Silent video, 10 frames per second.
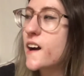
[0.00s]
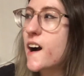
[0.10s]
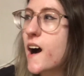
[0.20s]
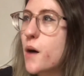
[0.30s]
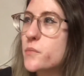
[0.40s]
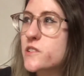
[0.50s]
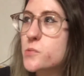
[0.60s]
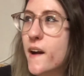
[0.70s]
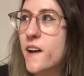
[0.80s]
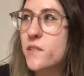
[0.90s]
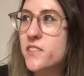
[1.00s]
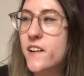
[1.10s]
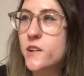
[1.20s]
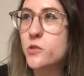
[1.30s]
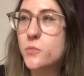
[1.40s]
Um, to wear with
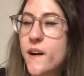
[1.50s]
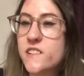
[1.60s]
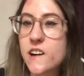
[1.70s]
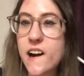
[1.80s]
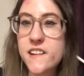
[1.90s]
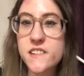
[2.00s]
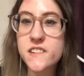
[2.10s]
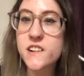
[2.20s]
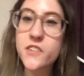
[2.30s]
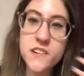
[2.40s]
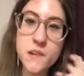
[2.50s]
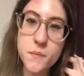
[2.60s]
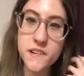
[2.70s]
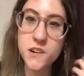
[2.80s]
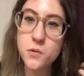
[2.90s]
like all my tights and stuff because I'm
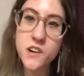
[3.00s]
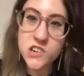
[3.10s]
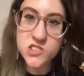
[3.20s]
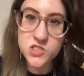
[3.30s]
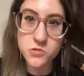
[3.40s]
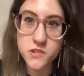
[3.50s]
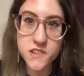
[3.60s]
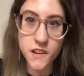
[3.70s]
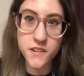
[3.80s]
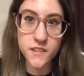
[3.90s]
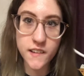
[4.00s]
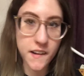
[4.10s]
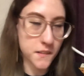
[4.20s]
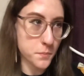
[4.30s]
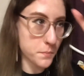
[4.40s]
sick of wearing shorts under
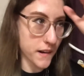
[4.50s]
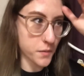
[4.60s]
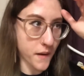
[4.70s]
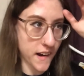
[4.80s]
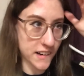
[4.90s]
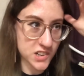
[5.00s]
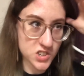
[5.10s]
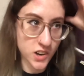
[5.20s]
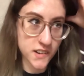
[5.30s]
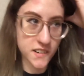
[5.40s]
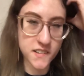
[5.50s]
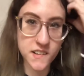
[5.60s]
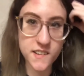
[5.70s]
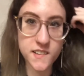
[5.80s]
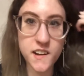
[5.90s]
like big baggy shirts because they
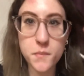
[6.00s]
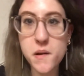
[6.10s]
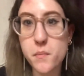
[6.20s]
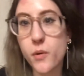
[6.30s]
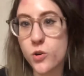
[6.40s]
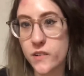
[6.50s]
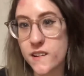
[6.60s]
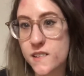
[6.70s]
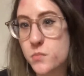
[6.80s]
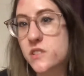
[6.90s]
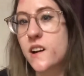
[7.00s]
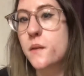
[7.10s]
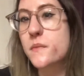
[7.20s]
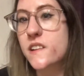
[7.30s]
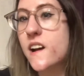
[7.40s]
just get a bit bulky
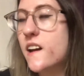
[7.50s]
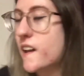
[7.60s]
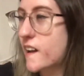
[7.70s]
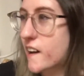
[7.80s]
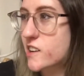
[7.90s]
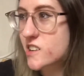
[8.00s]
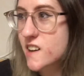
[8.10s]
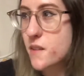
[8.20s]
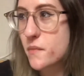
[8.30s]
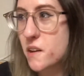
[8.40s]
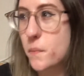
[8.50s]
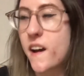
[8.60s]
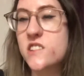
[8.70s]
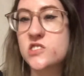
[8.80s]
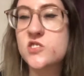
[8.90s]
sometimes and I don't have many
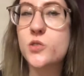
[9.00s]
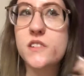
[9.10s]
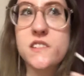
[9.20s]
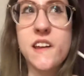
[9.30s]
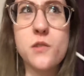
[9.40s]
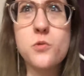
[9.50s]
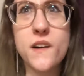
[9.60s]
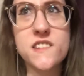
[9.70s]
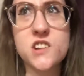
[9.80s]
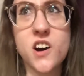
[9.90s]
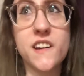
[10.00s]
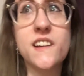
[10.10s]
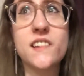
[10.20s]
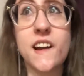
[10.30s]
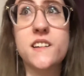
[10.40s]
pairs of shorts and they're always dirty
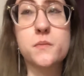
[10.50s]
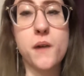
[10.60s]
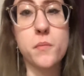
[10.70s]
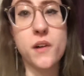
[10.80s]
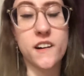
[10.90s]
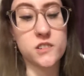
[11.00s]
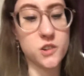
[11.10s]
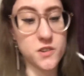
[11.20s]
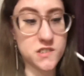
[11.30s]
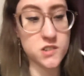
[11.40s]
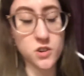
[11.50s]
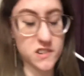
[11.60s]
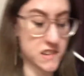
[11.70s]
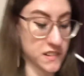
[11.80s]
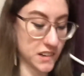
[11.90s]
like because my black clothes are
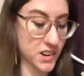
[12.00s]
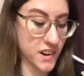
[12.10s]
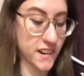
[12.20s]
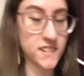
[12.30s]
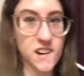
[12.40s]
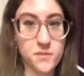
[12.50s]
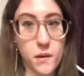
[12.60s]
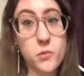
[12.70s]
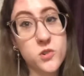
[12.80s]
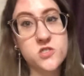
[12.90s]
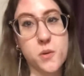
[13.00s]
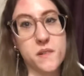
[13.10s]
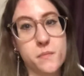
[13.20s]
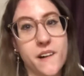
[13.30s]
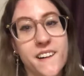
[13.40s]
constantly dirty because half my wardrobe is
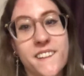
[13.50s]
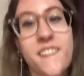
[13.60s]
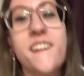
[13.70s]
black.